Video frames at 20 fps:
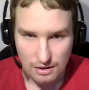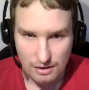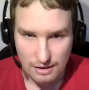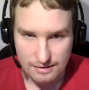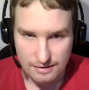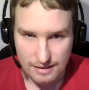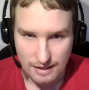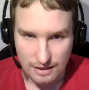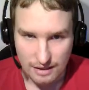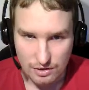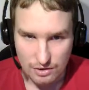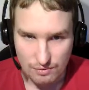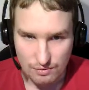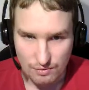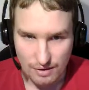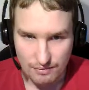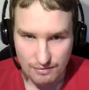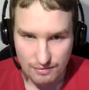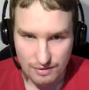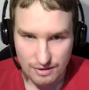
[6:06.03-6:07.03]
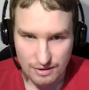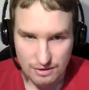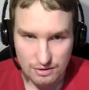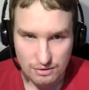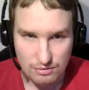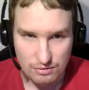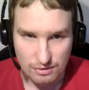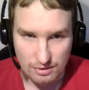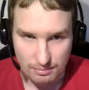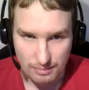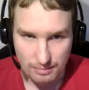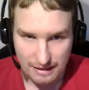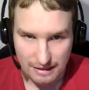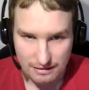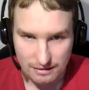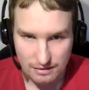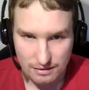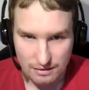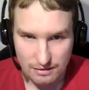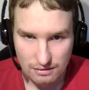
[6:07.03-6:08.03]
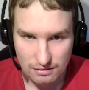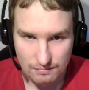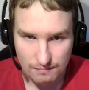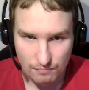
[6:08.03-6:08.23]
is actually a reference to the pattern.